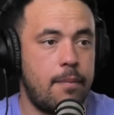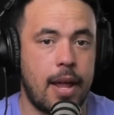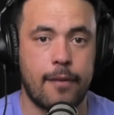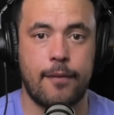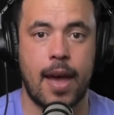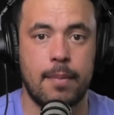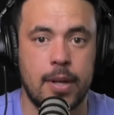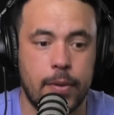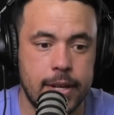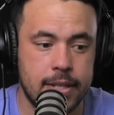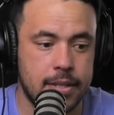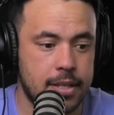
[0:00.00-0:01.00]
Like family
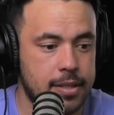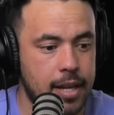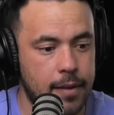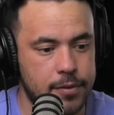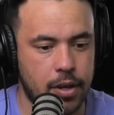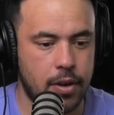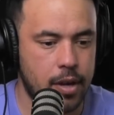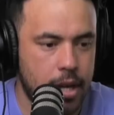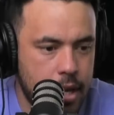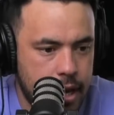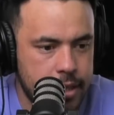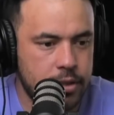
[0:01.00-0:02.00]
reasons and stuff. So
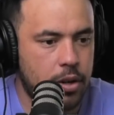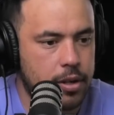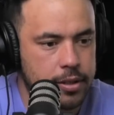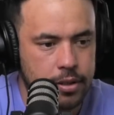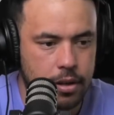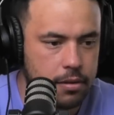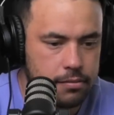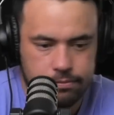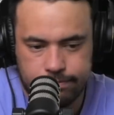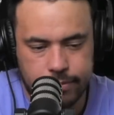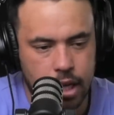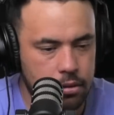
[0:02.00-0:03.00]
he's not...
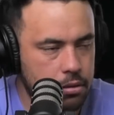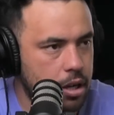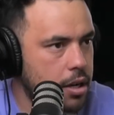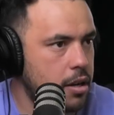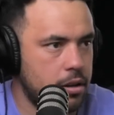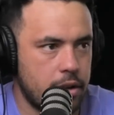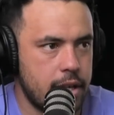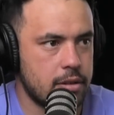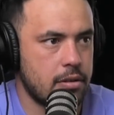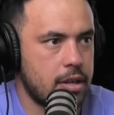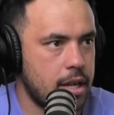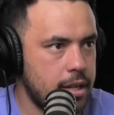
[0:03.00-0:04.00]
I don't know. Yeah.
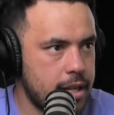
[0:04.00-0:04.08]
Lukey's Lukey.